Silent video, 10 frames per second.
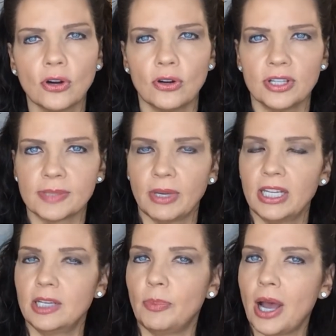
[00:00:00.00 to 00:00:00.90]
earnest
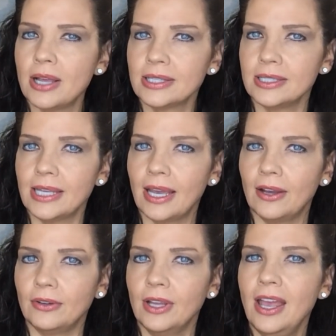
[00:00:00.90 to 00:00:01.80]
money deposit
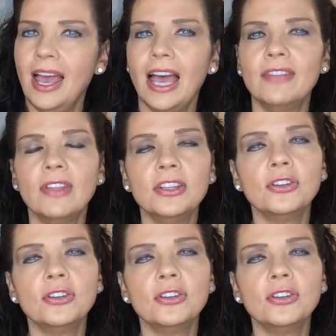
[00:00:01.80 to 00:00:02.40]
down, and then